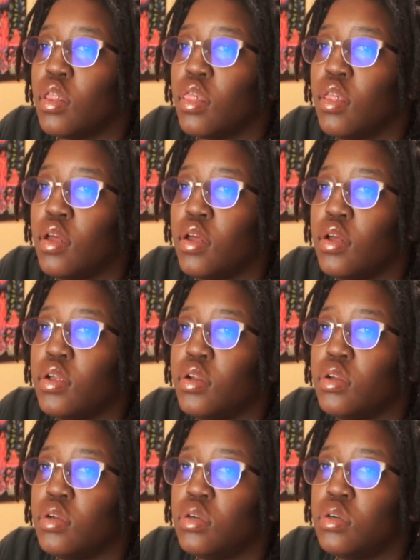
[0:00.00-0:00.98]
Then
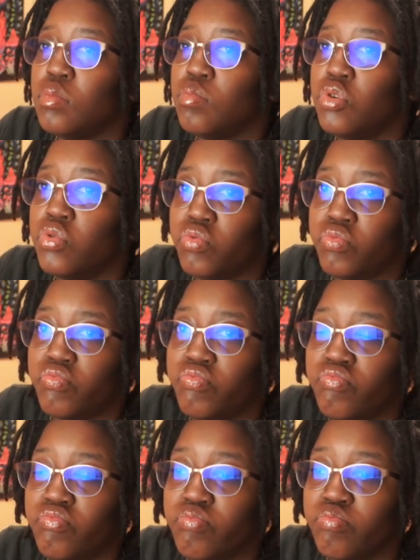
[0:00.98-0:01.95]
boom,
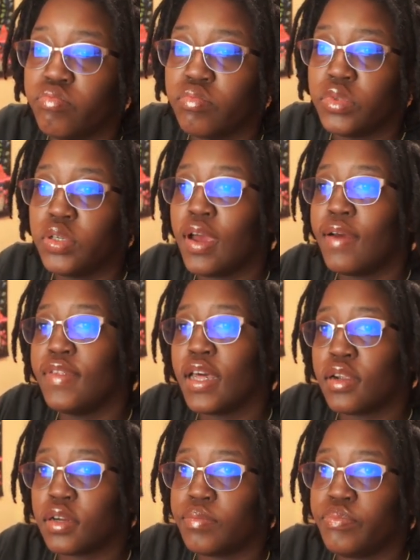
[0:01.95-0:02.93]
you have
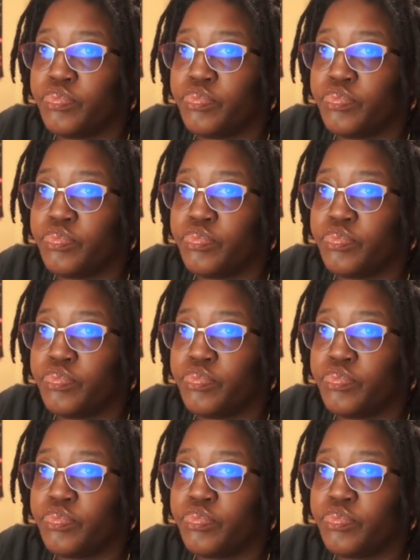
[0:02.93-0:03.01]
that up.